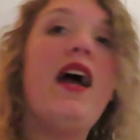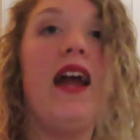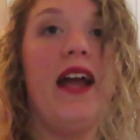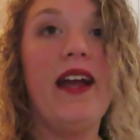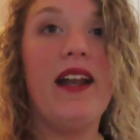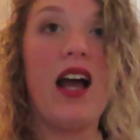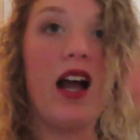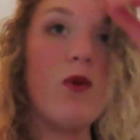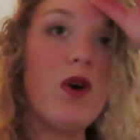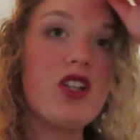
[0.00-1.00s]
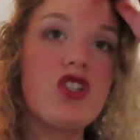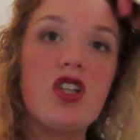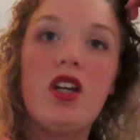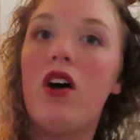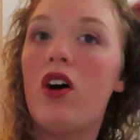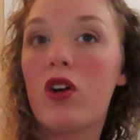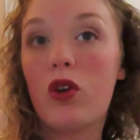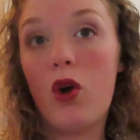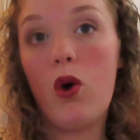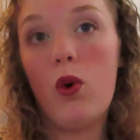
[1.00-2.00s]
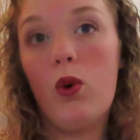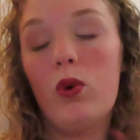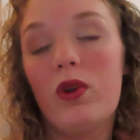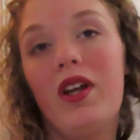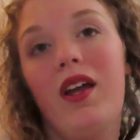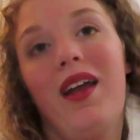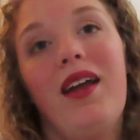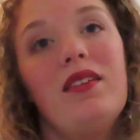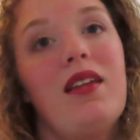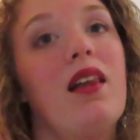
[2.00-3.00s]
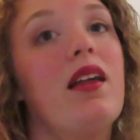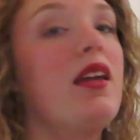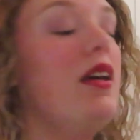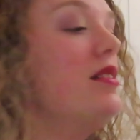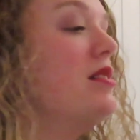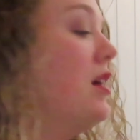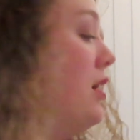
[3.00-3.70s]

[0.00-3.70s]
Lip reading: and I wash it on cold and delicate.